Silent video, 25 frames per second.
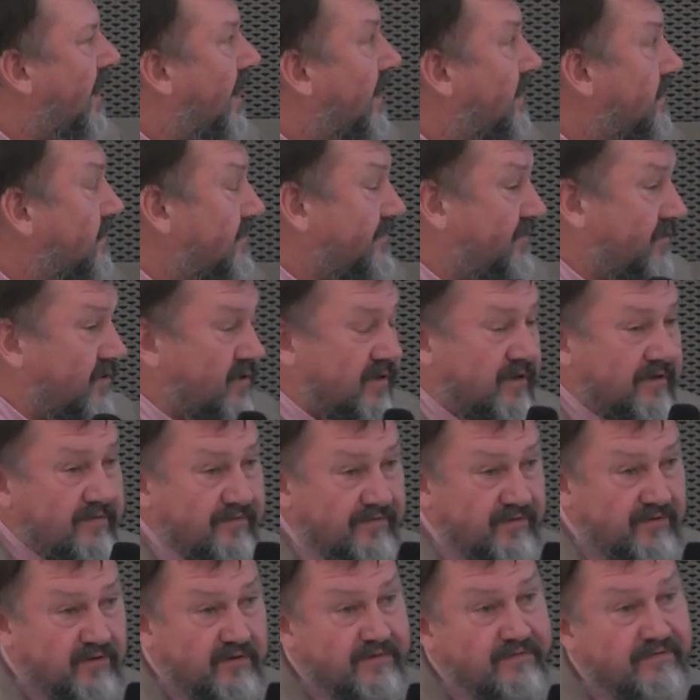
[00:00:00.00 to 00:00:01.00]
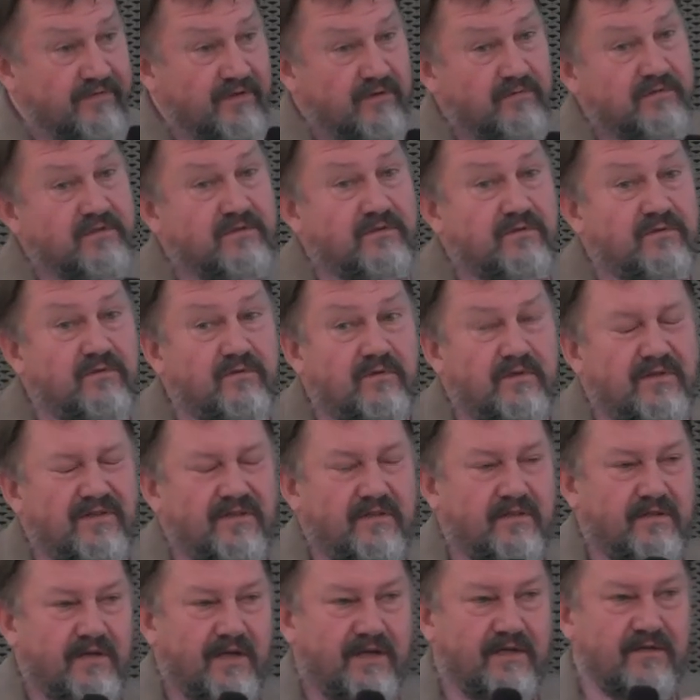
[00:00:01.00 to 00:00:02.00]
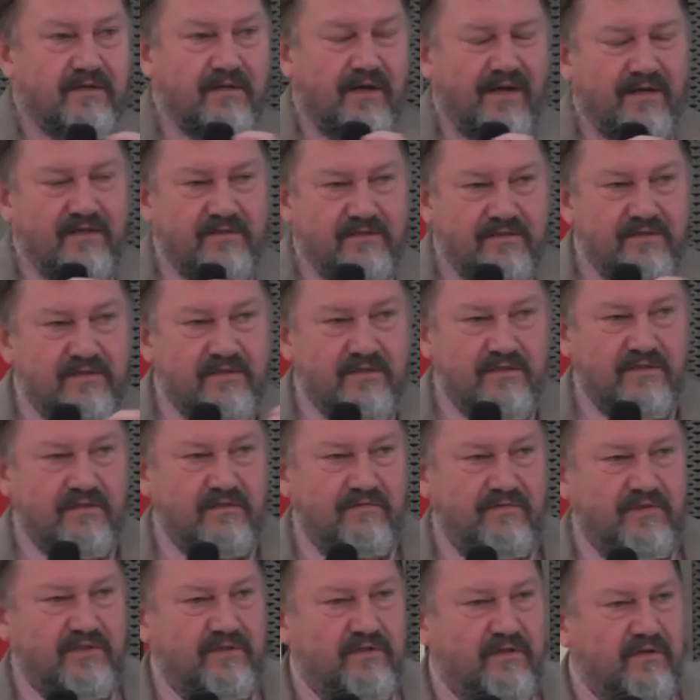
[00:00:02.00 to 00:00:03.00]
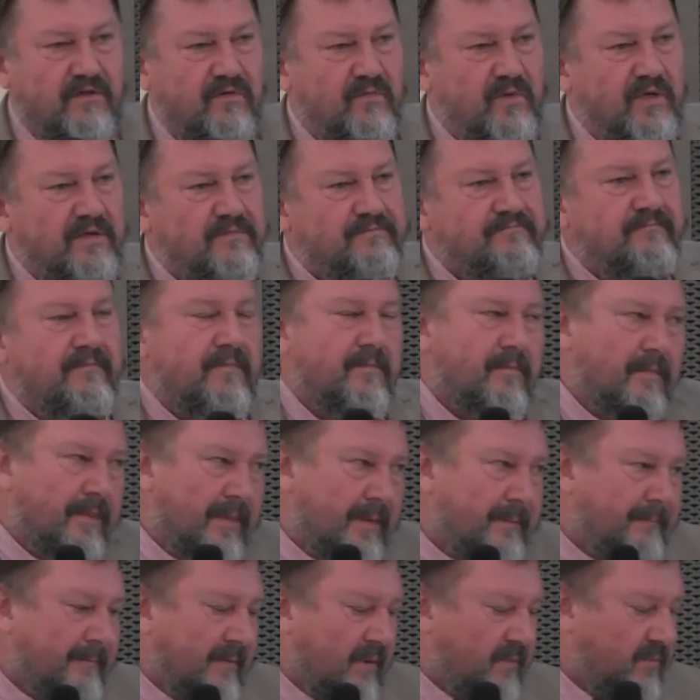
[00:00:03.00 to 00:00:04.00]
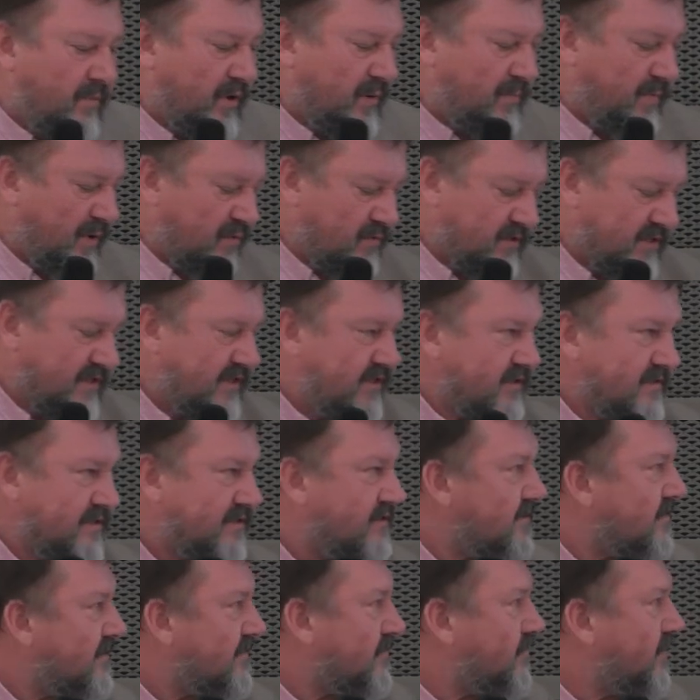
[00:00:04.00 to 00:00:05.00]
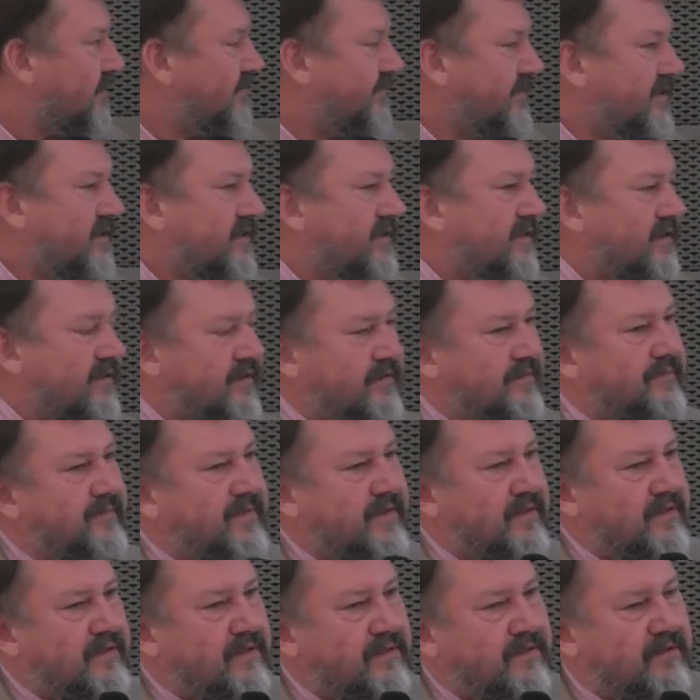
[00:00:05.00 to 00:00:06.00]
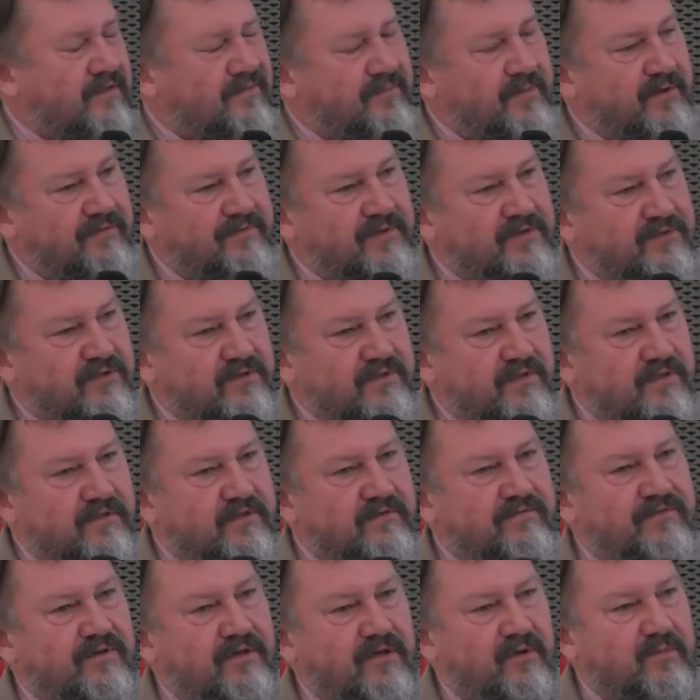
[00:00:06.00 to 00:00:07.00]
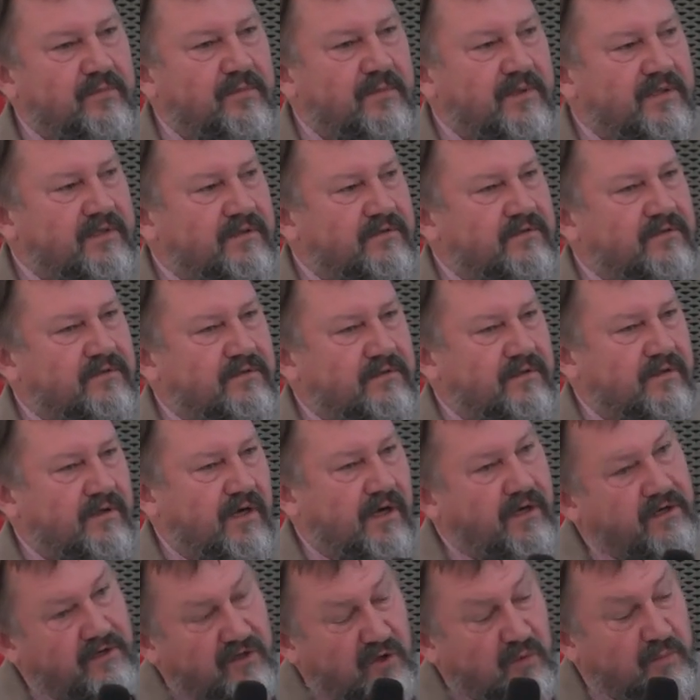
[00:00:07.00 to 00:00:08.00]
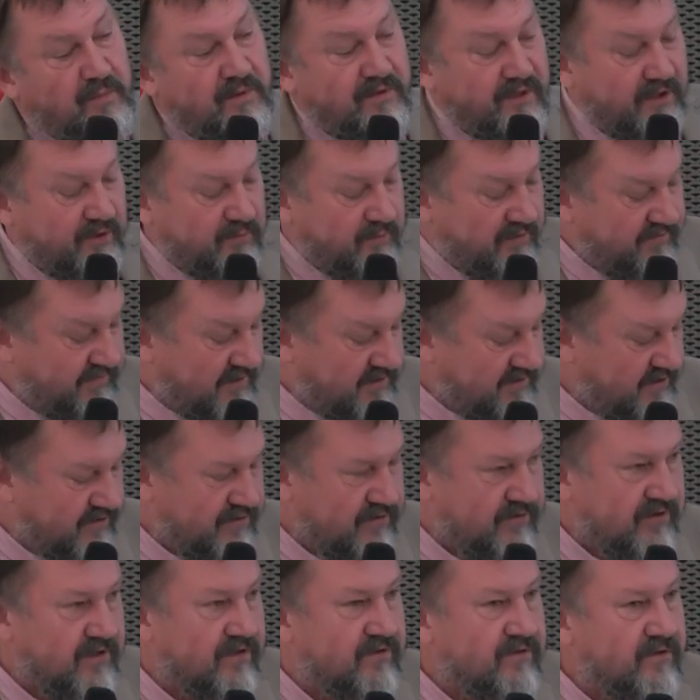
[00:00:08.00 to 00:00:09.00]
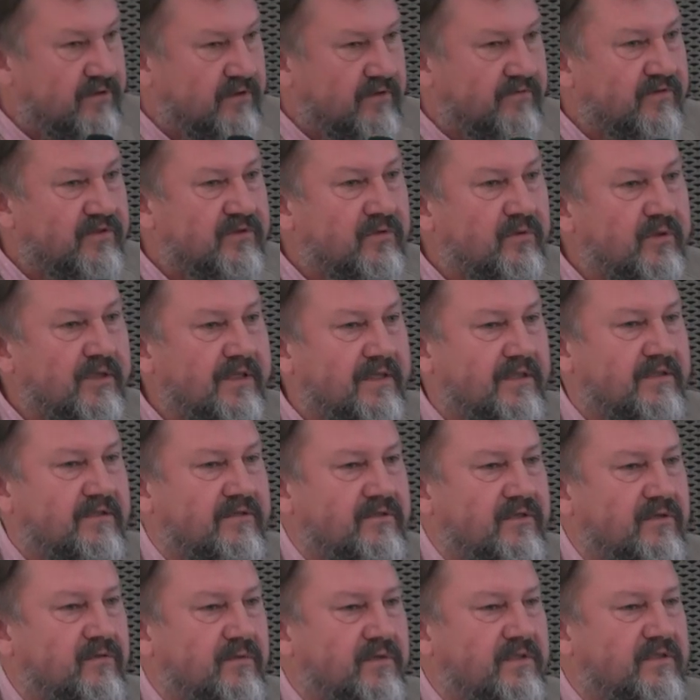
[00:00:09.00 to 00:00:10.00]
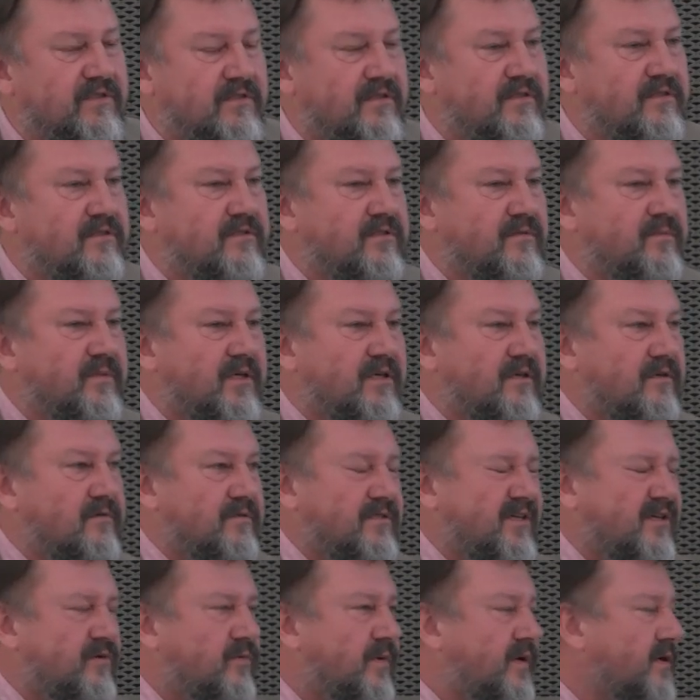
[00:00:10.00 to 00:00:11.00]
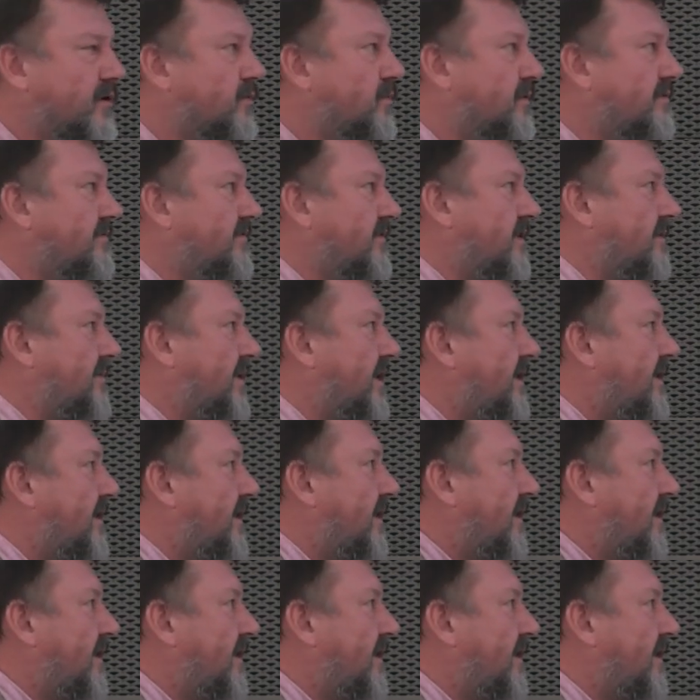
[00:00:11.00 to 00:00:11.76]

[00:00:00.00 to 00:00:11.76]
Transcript: And for those who exist in that role, proposals within professional development. I cooperate with Association of School Heads, so it's easy because I work with them.